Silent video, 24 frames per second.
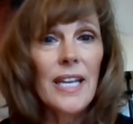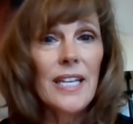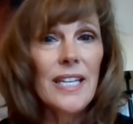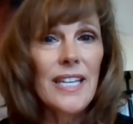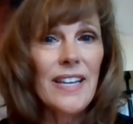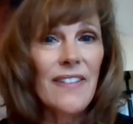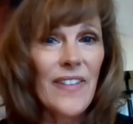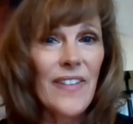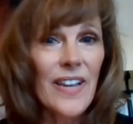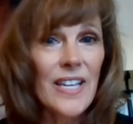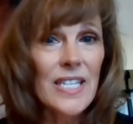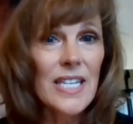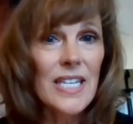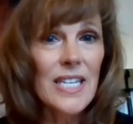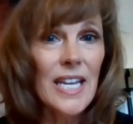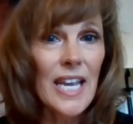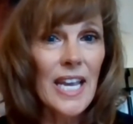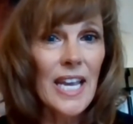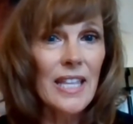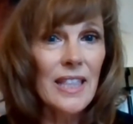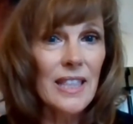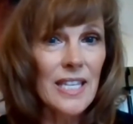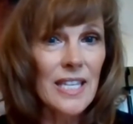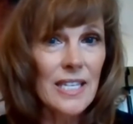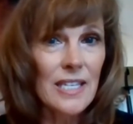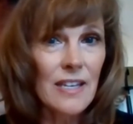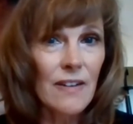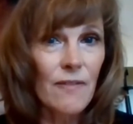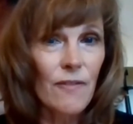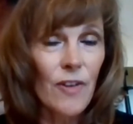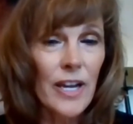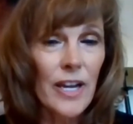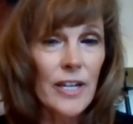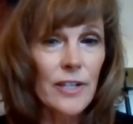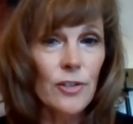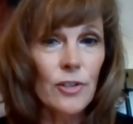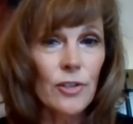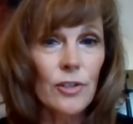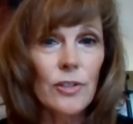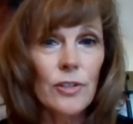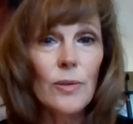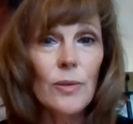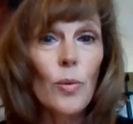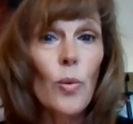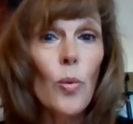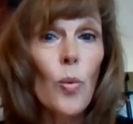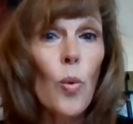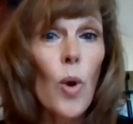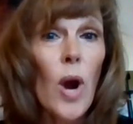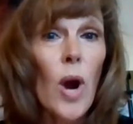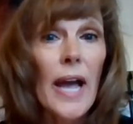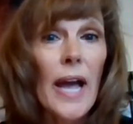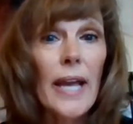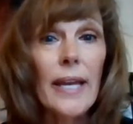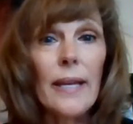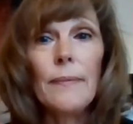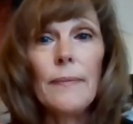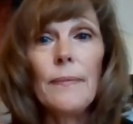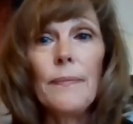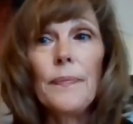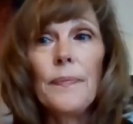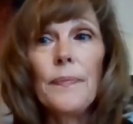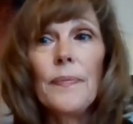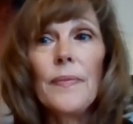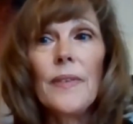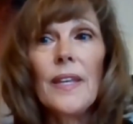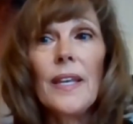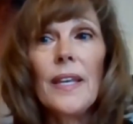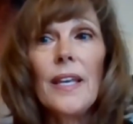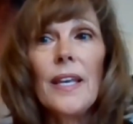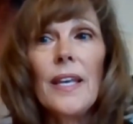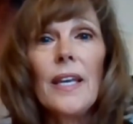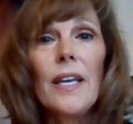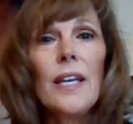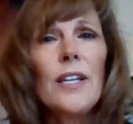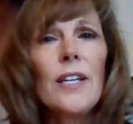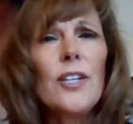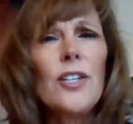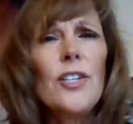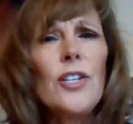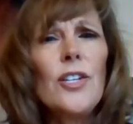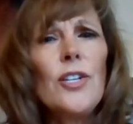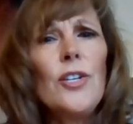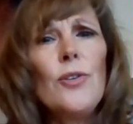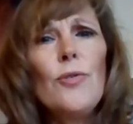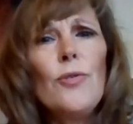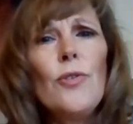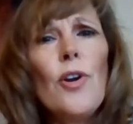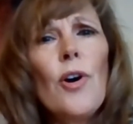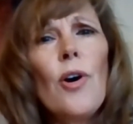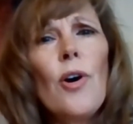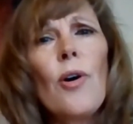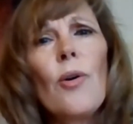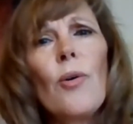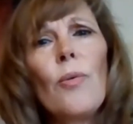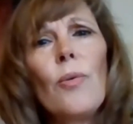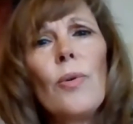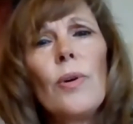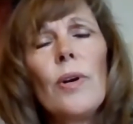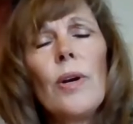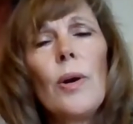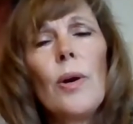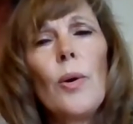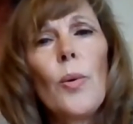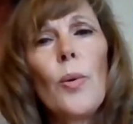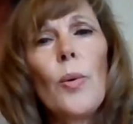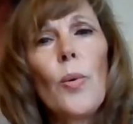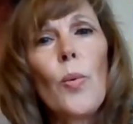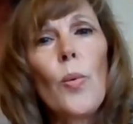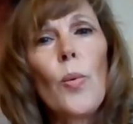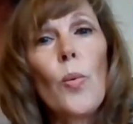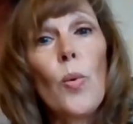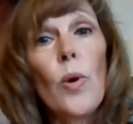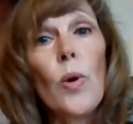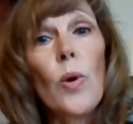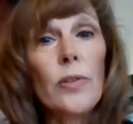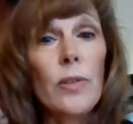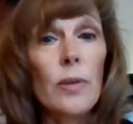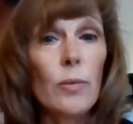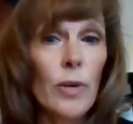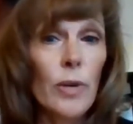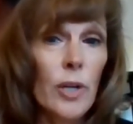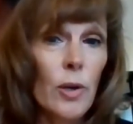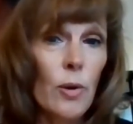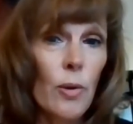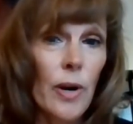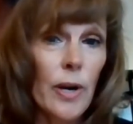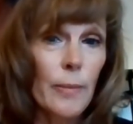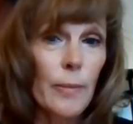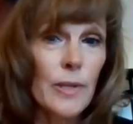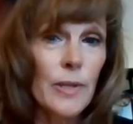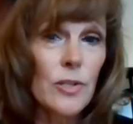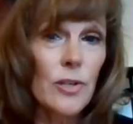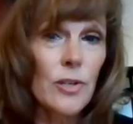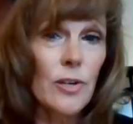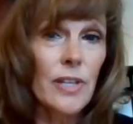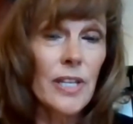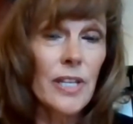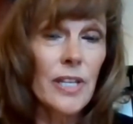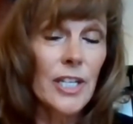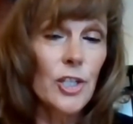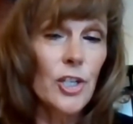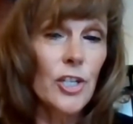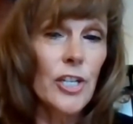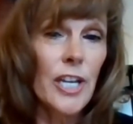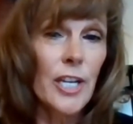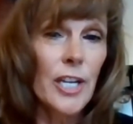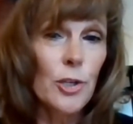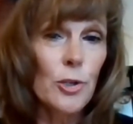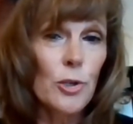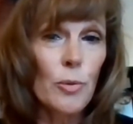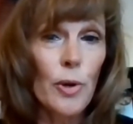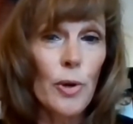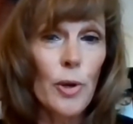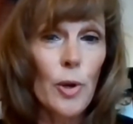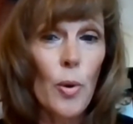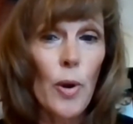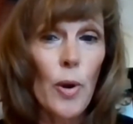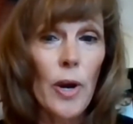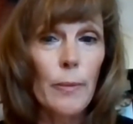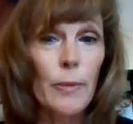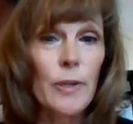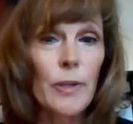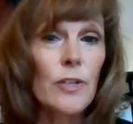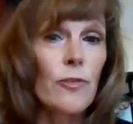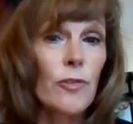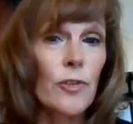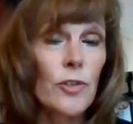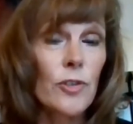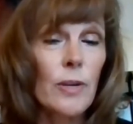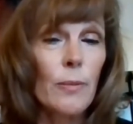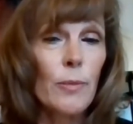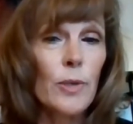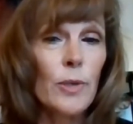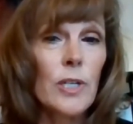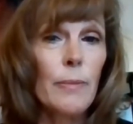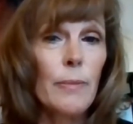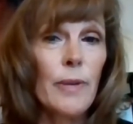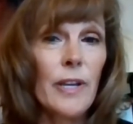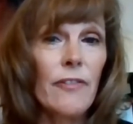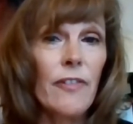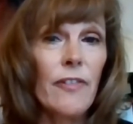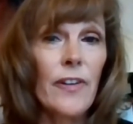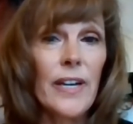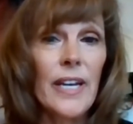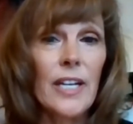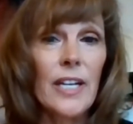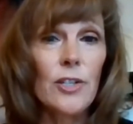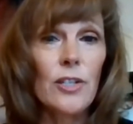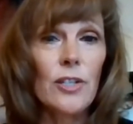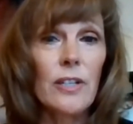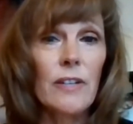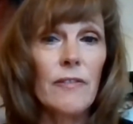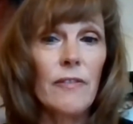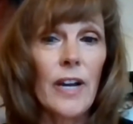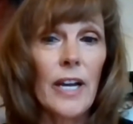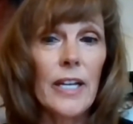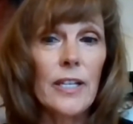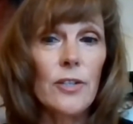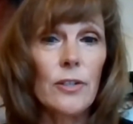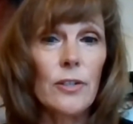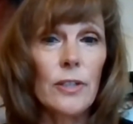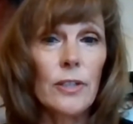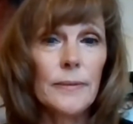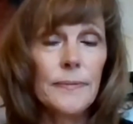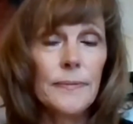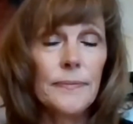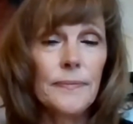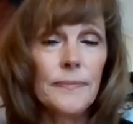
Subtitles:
investigate these advisors. Why? Do you know what the requirements are, the educational requirements for someone to be a financial advisor?